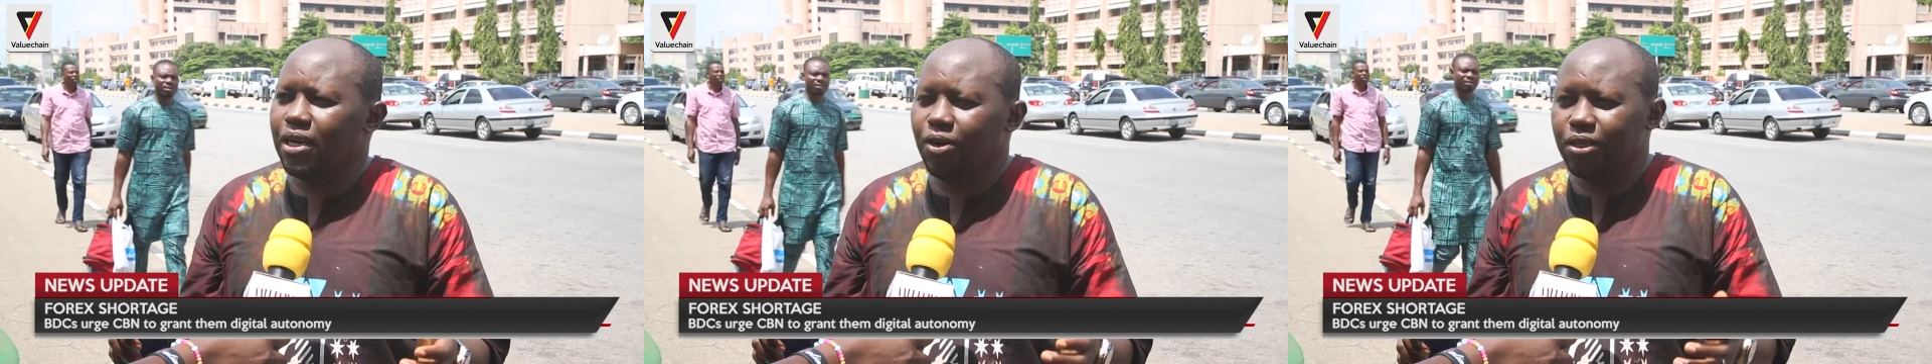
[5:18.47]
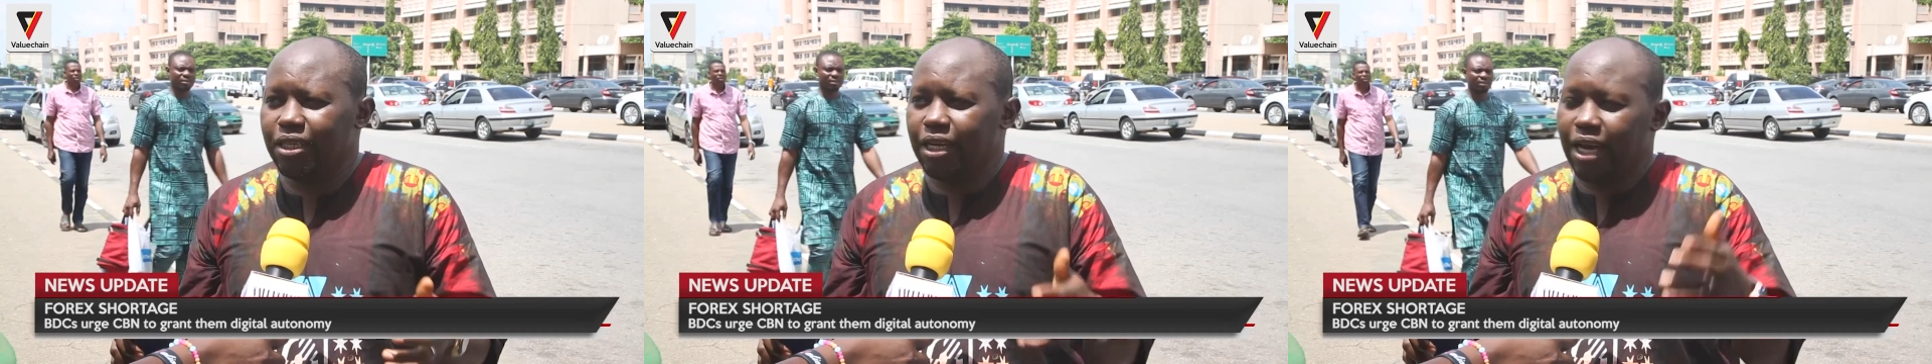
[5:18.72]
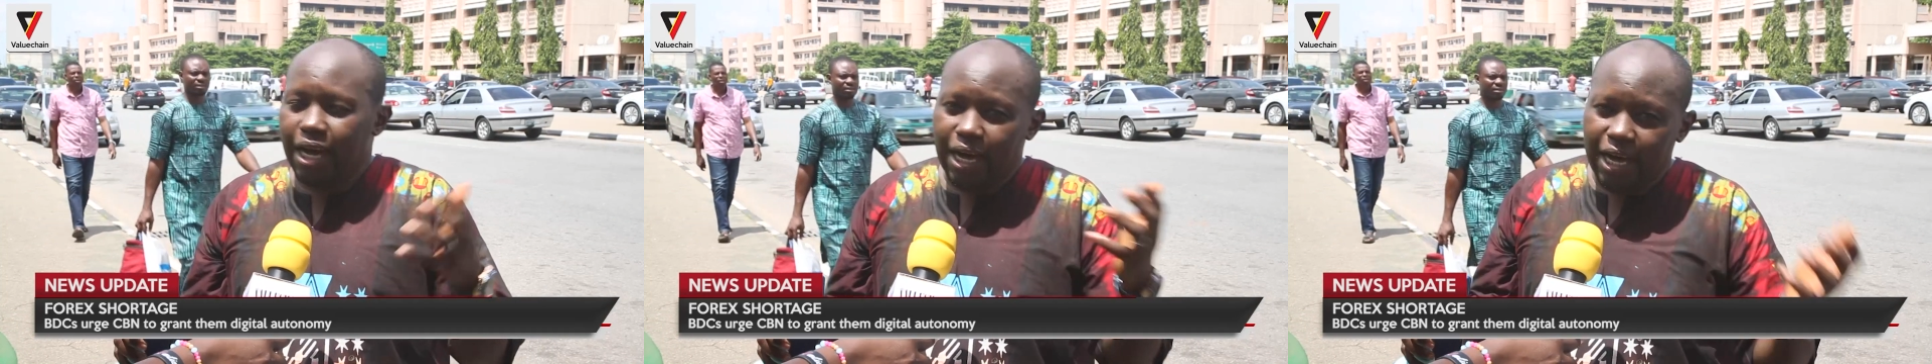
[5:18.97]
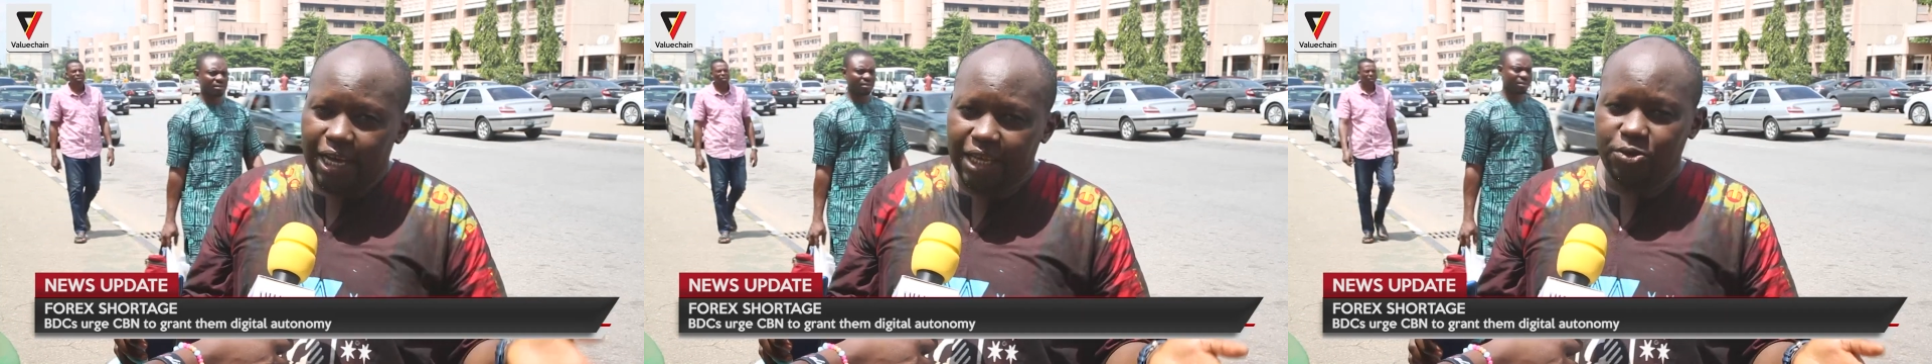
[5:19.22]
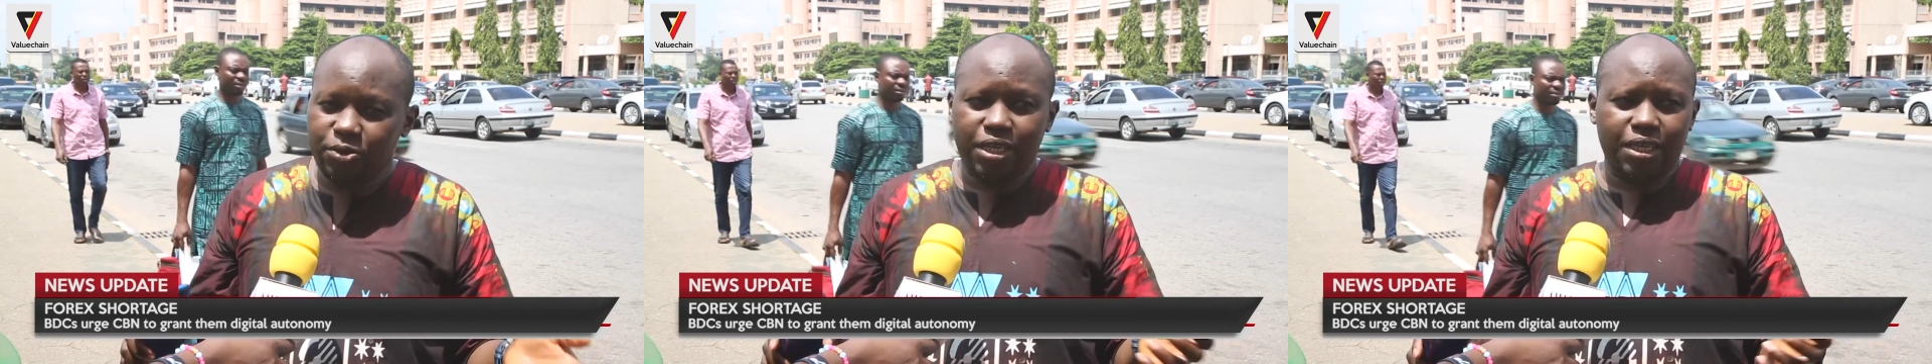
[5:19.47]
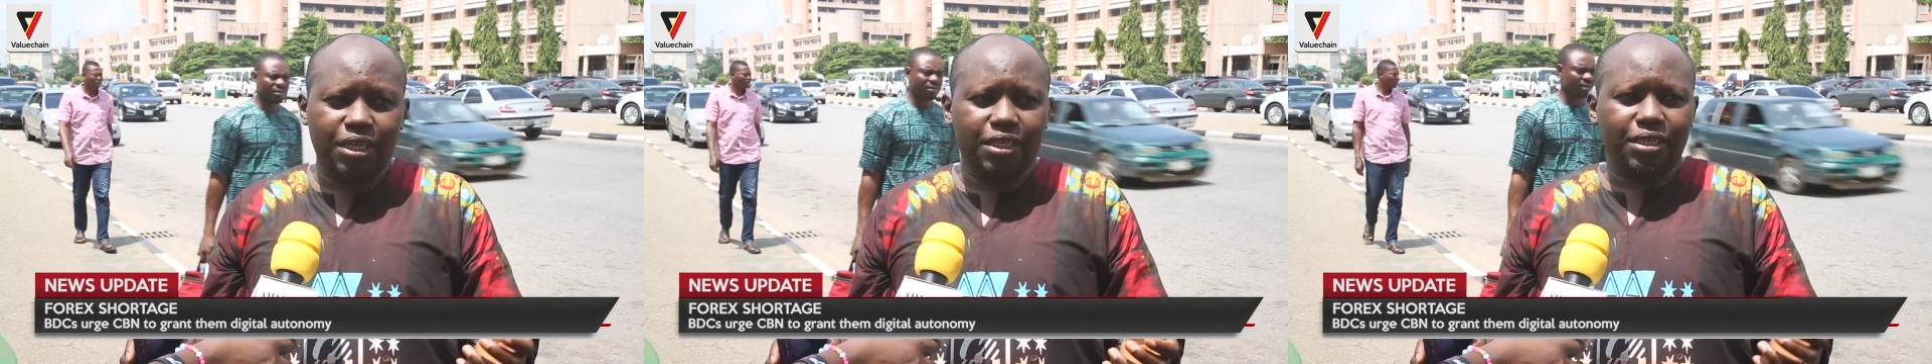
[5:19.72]
on the high
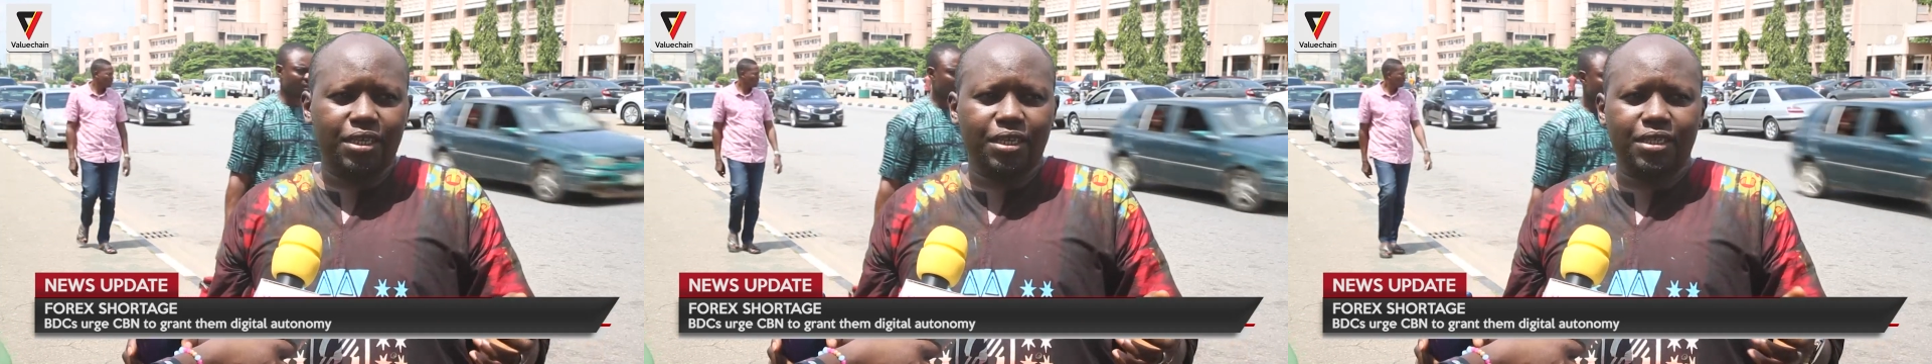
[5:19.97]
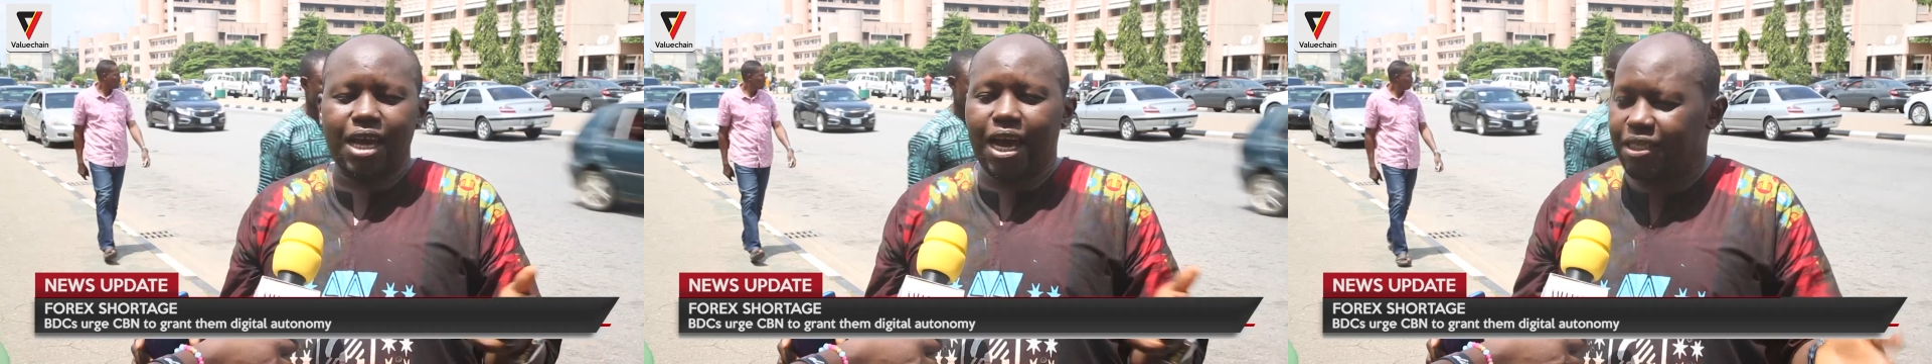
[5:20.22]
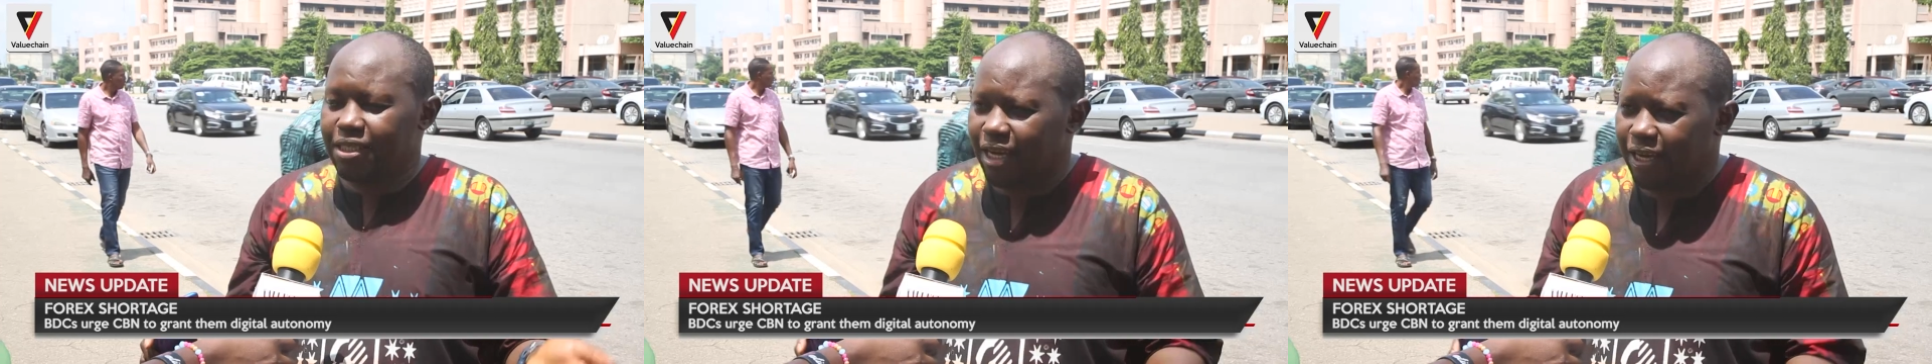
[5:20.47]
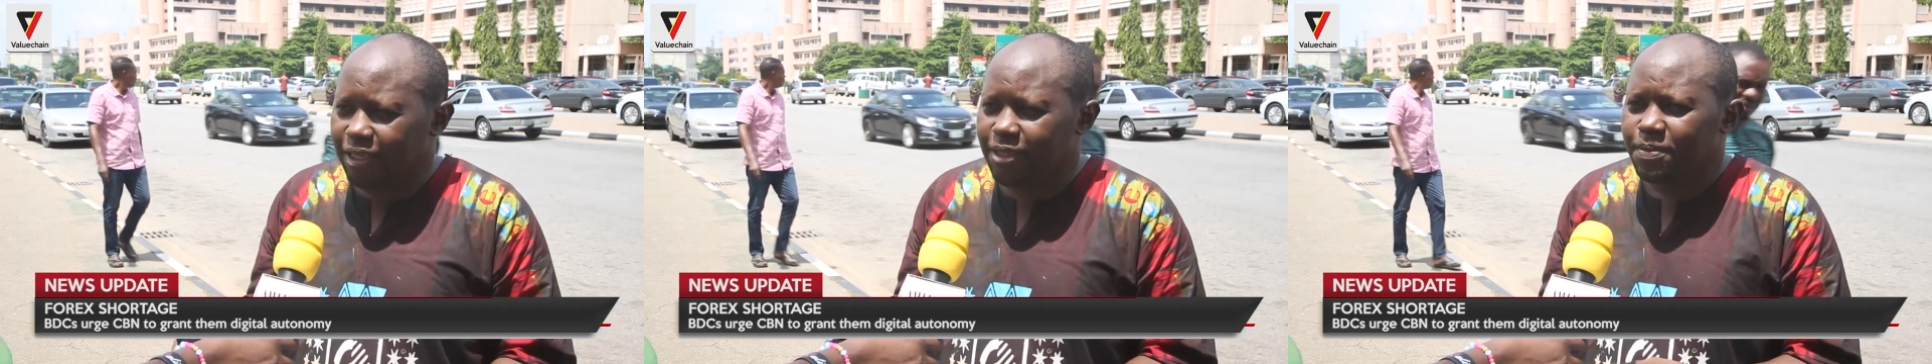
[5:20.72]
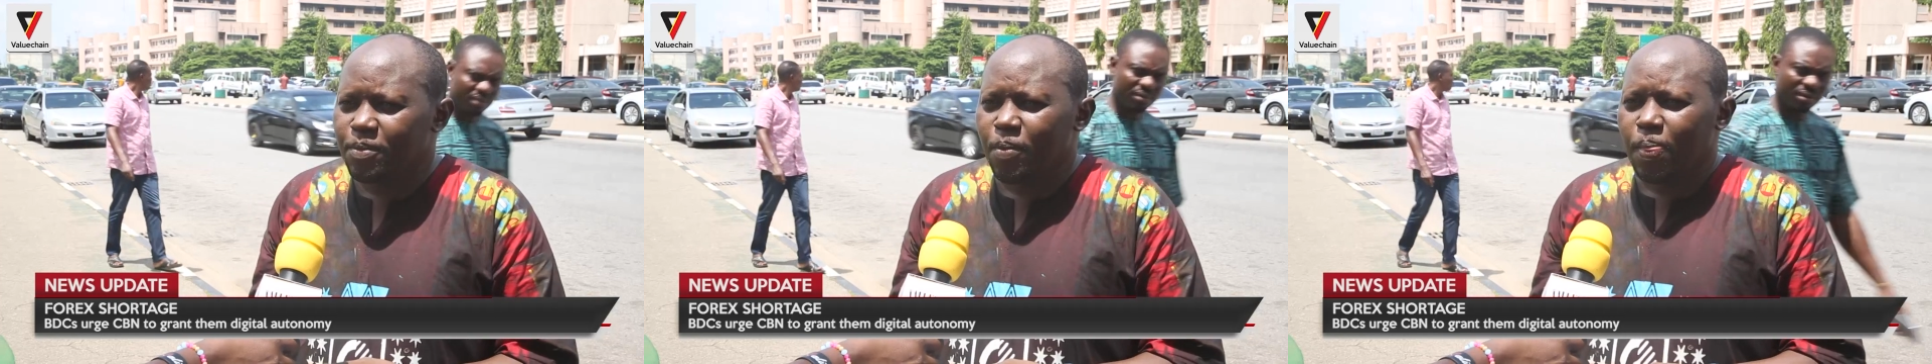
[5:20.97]
rate, high side,